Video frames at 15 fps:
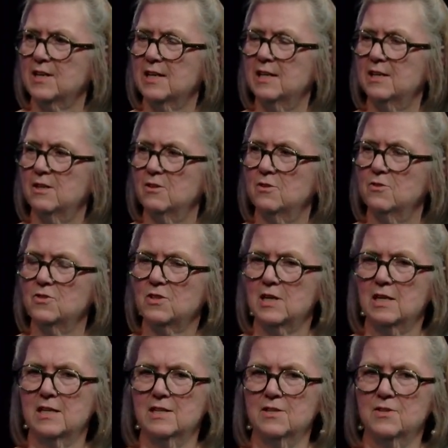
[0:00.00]
that I use
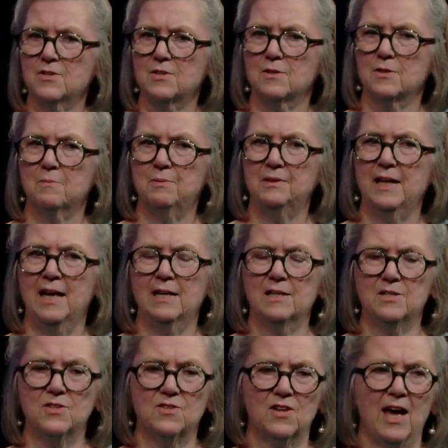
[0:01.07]
is the
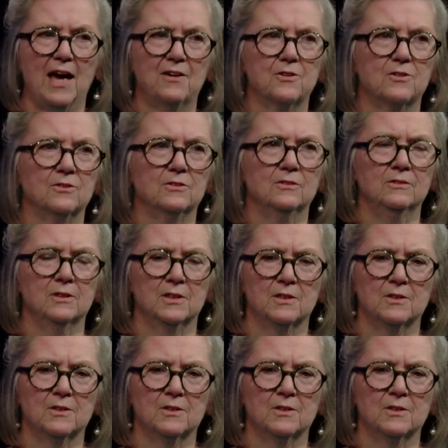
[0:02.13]
planet Saturn,